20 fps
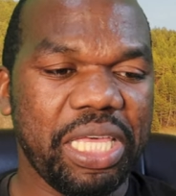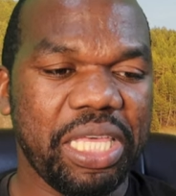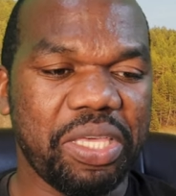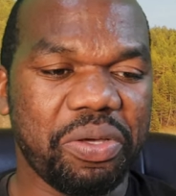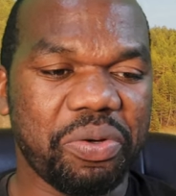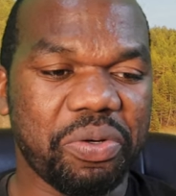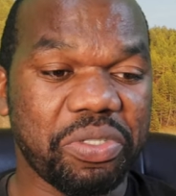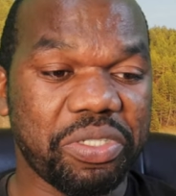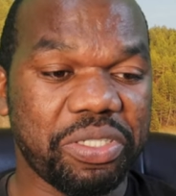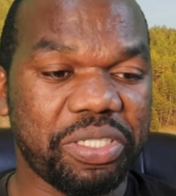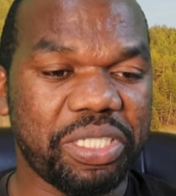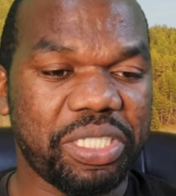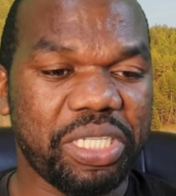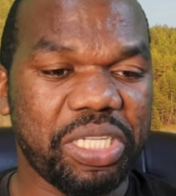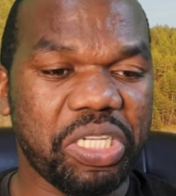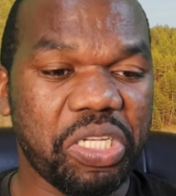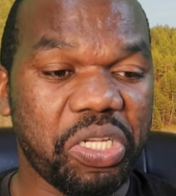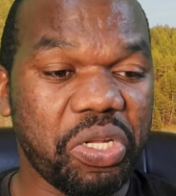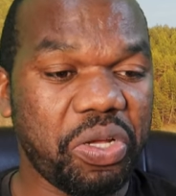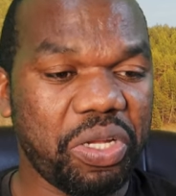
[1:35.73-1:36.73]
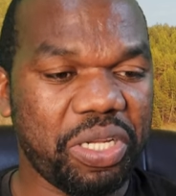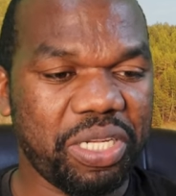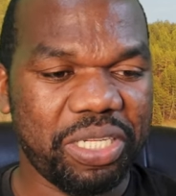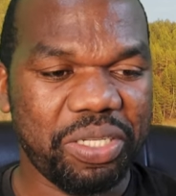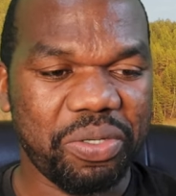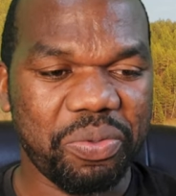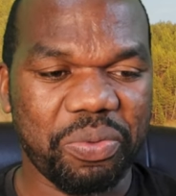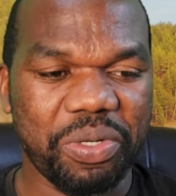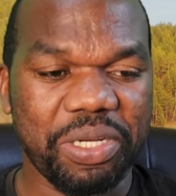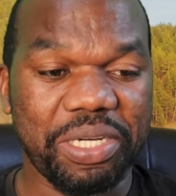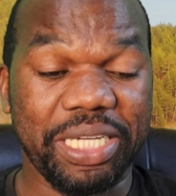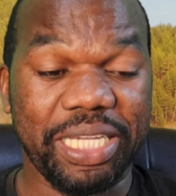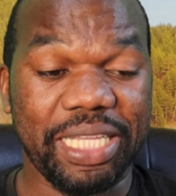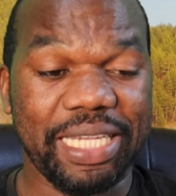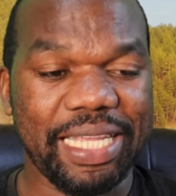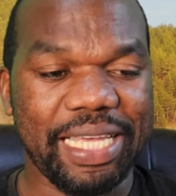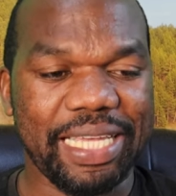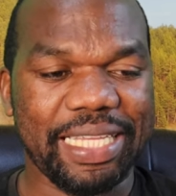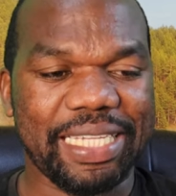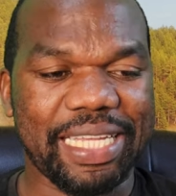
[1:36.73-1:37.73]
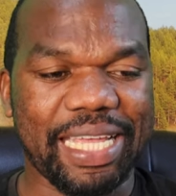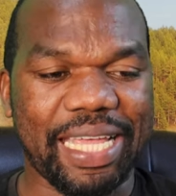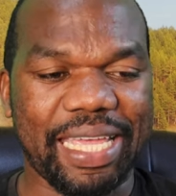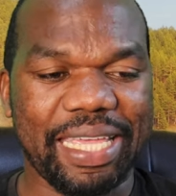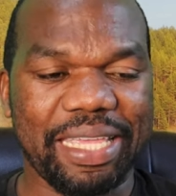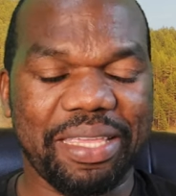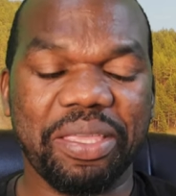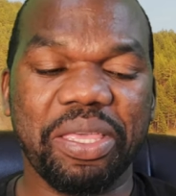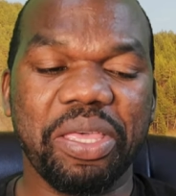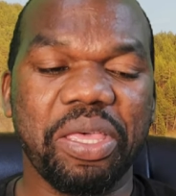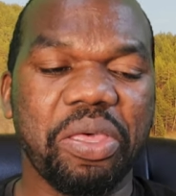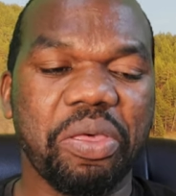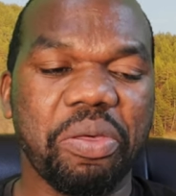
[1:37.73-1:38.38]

He was not wearing a necktie.